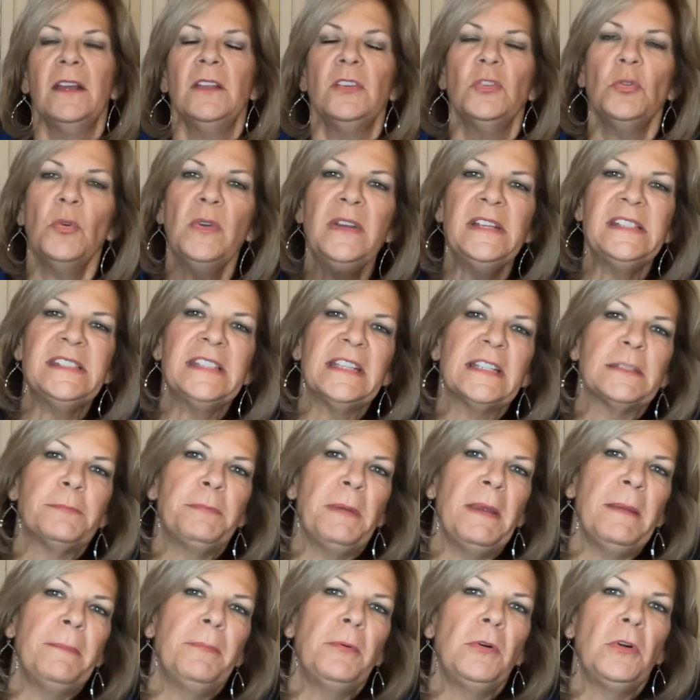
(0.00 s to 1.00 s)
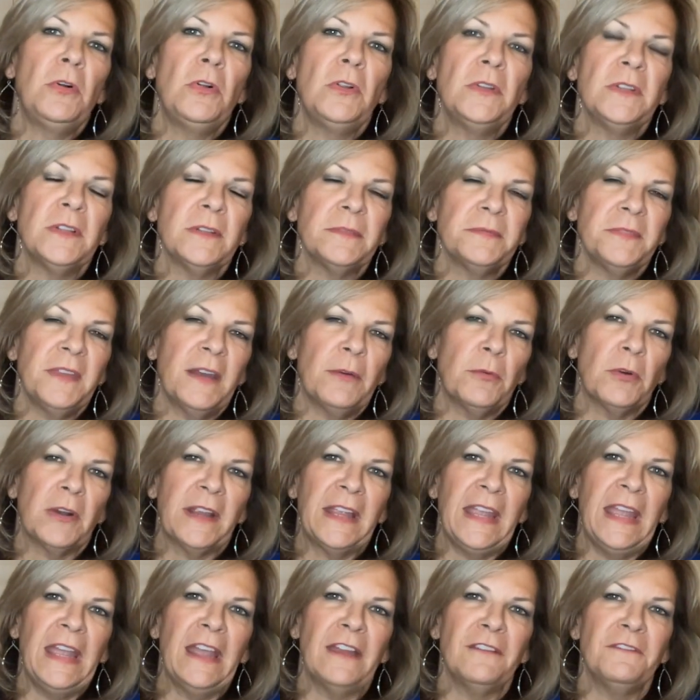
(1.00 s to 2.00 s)
26 people that were
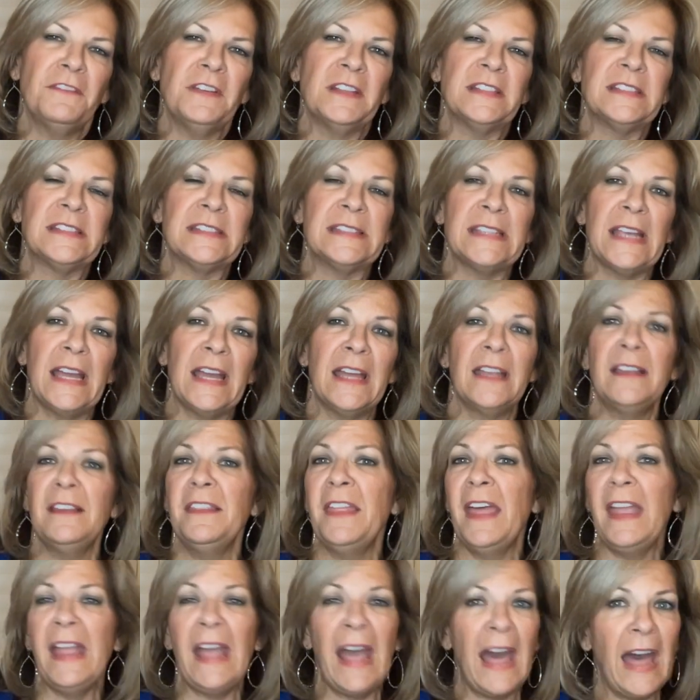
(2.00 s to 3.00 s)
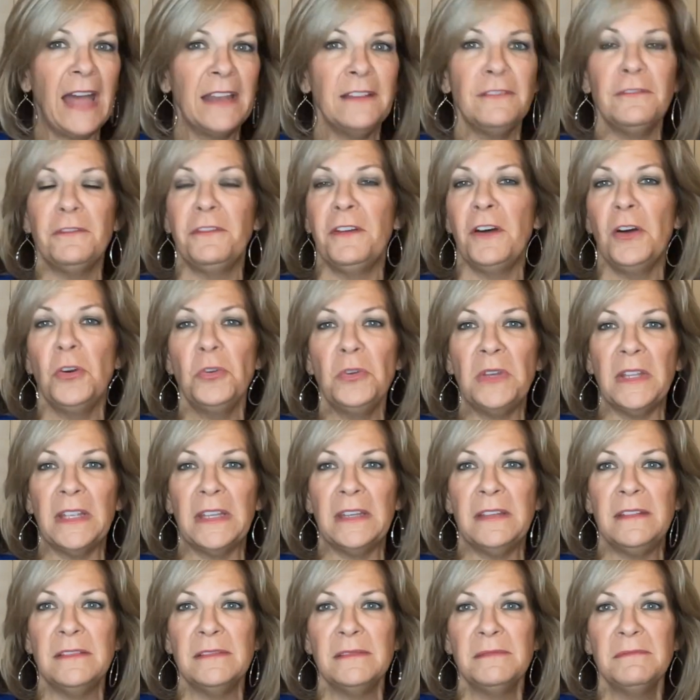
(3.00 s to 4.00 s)
canvassed said they hadn't
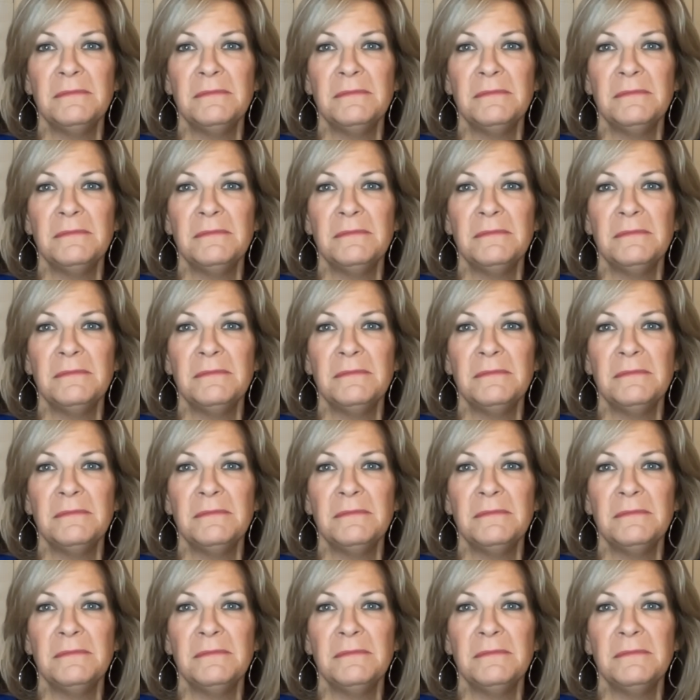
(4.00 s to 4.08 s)
voted,